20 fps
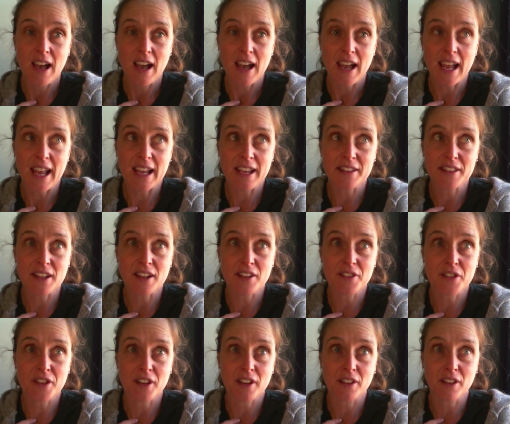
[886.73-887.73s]
And
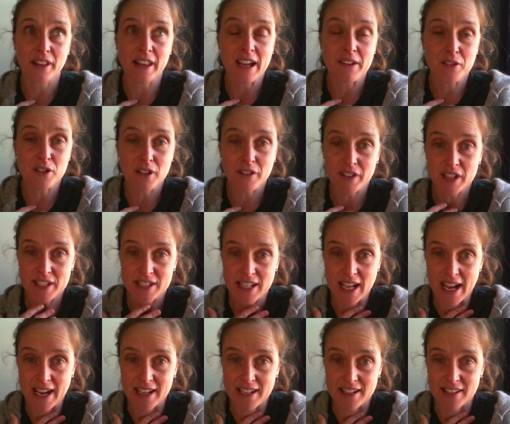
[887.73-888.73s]
the level of
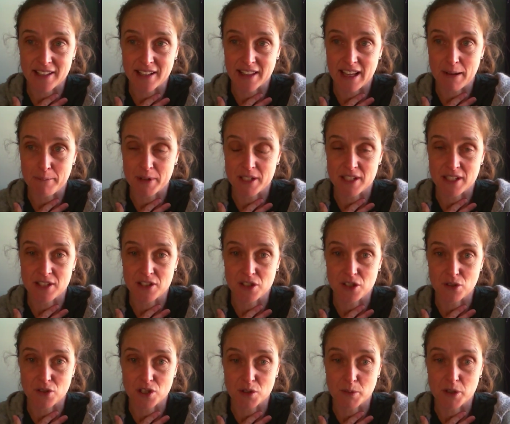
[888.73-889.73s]
anxiety that that must
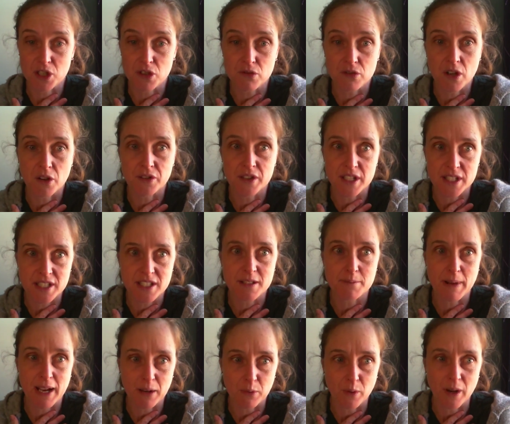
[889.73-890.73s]
induce when you know this is
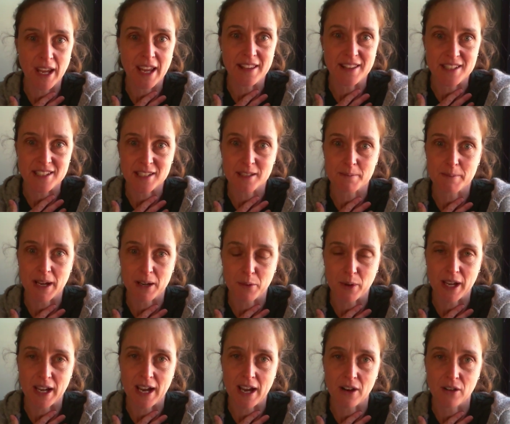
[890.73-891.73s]
my
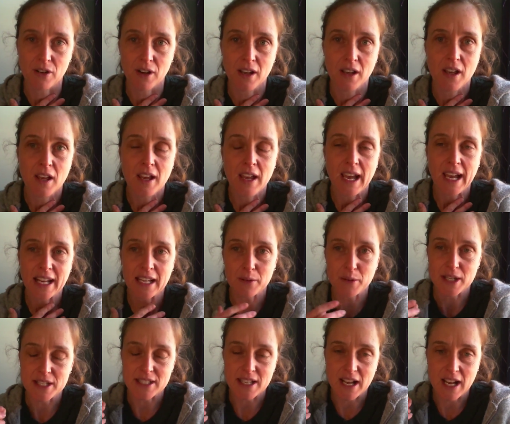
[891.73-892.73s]
way out.
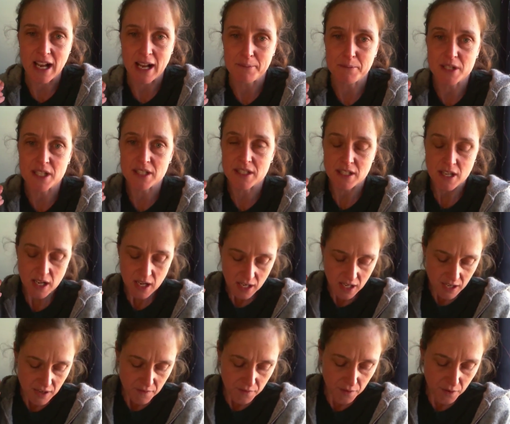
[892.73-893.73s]
Anyways,
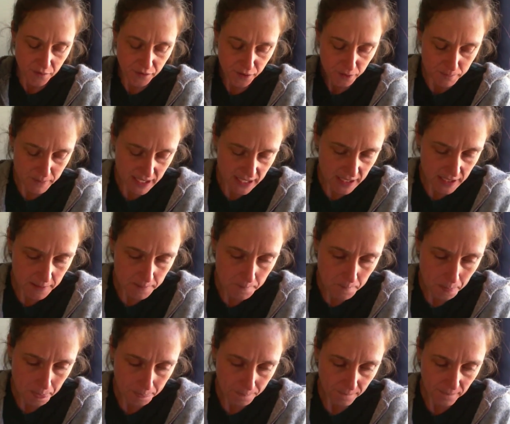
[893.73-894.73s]
for me,
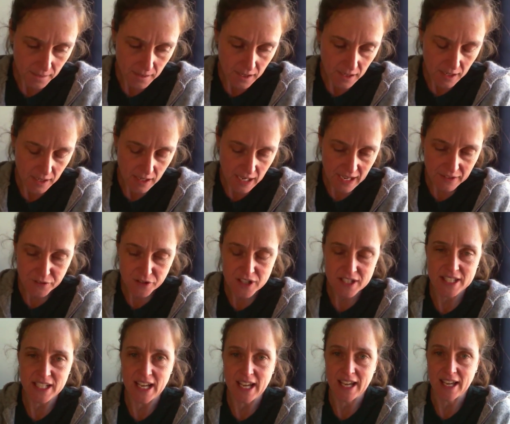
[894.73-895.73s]
every
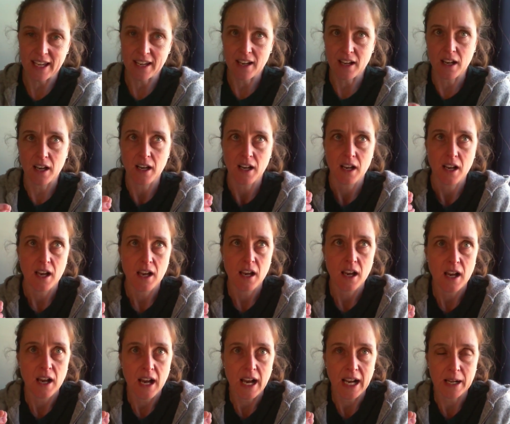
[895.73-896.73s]
day
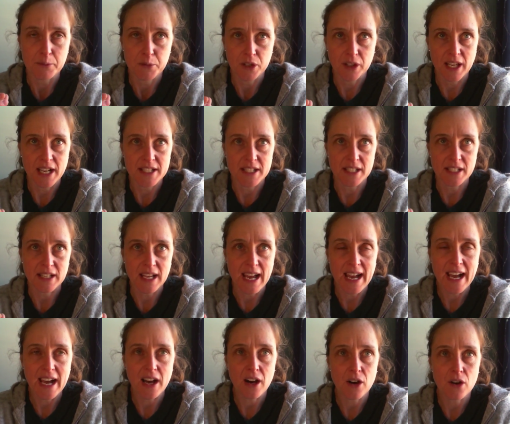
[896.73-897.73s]
I'm realizing
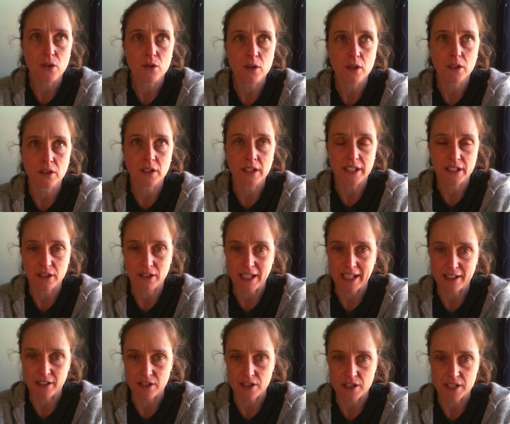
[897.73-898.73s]
how little I
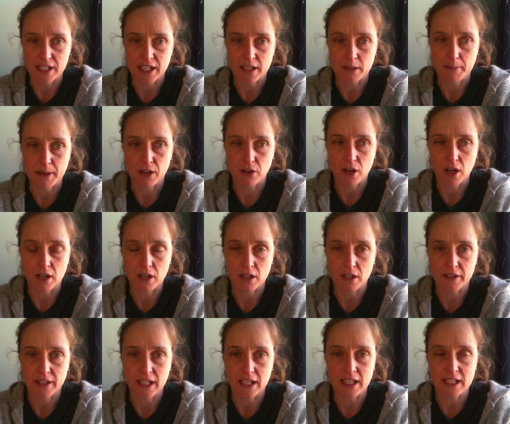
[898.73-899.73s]
understand about Carter.
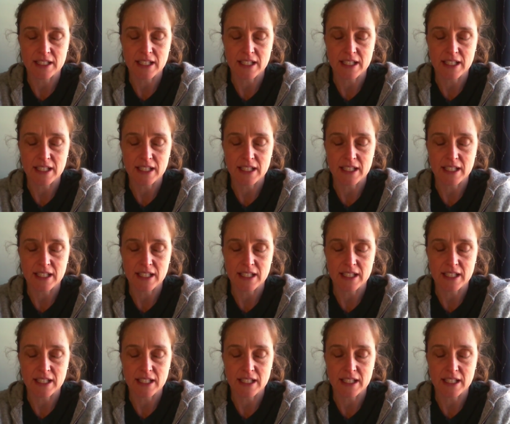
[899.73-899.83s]
That is,